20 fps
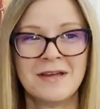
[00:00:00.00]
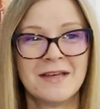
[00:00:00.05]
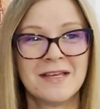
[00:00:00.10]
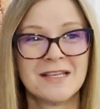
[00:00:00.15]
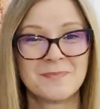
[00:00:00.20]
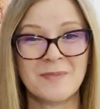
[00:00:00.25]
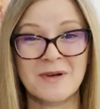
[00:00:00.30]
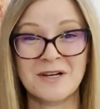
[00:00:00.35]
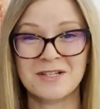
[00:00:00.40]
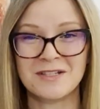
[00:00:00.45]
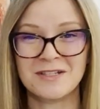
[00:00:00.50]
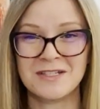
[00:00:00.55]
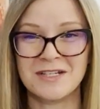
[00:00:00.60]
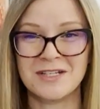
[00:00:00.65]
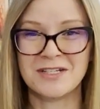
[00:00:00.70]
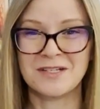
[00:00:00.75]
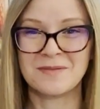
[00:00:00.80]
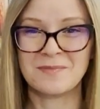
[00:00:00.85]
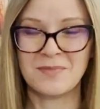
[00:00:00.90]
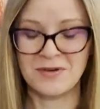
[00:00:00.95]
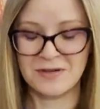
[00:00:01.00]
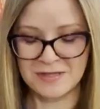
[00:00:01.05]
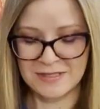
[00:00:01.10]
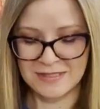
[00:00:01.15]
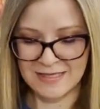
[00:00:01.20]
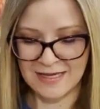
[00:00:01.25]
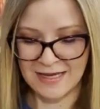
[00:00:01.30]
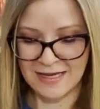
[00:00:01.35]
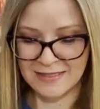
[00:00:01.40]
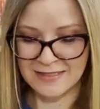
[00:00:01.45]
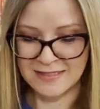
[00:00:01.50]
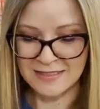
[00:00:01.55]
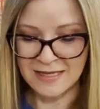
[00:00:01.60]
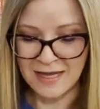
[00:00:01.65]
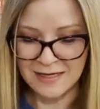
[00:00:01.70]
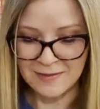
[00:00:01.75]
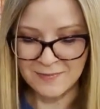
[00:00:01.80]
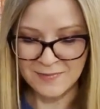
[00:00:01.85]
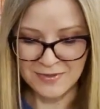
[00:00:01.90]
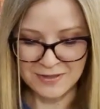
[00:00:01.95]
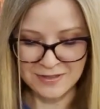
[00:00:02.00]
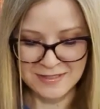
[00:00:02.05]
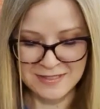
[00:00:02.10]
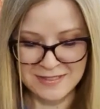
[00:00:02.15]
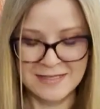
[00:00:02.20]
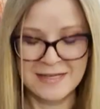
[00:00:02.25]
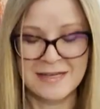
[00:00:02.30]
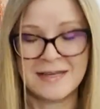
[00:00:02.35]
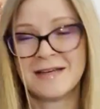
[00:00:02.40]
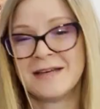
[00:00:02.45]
special edition books and signed books.